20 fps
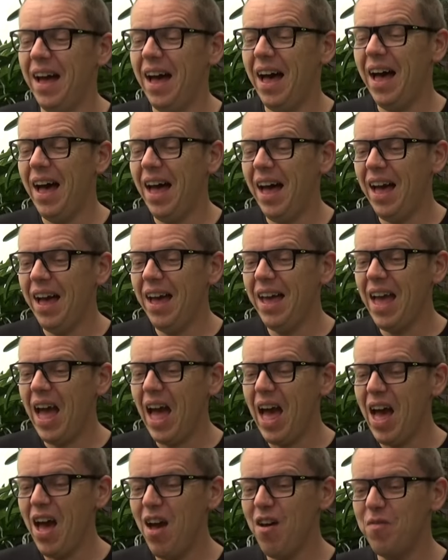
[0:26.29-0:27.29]
I
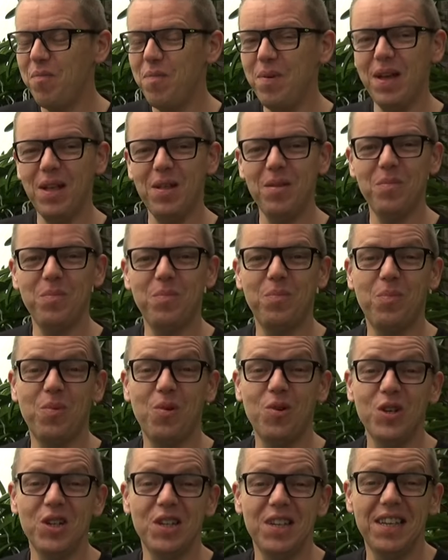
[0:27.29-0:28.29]
have been
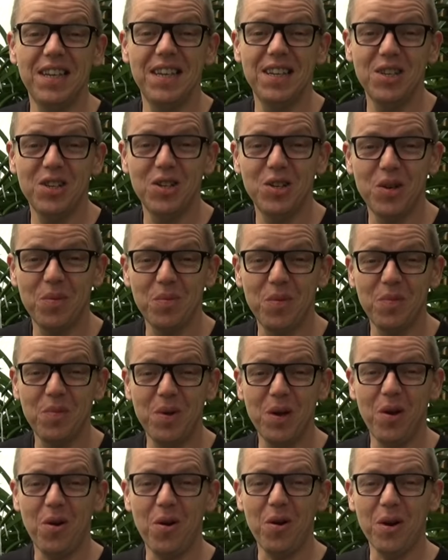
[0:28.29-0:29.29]
poisoning some of
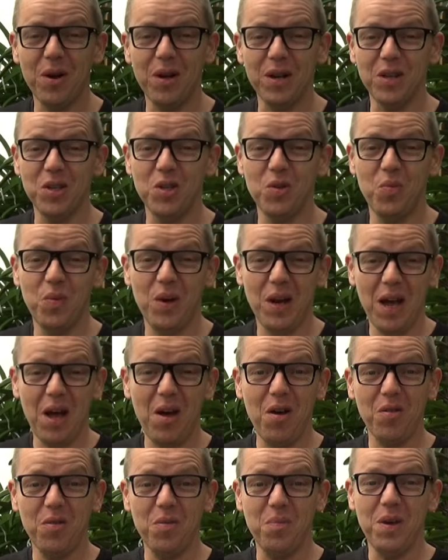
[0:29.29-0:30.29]
my orchids
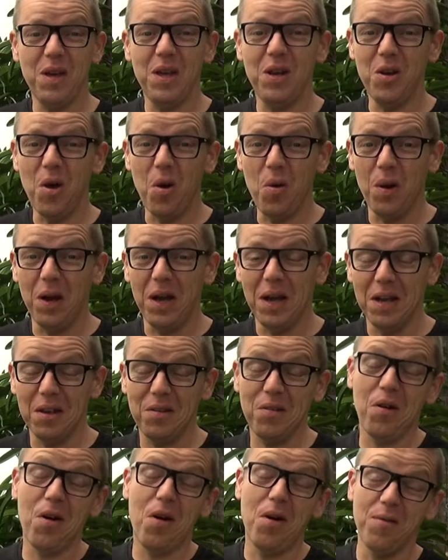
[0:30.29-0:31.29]
without me knowing it,
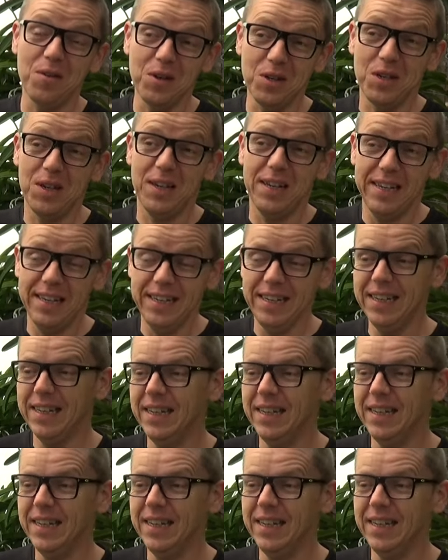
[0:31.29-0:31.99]
obviously.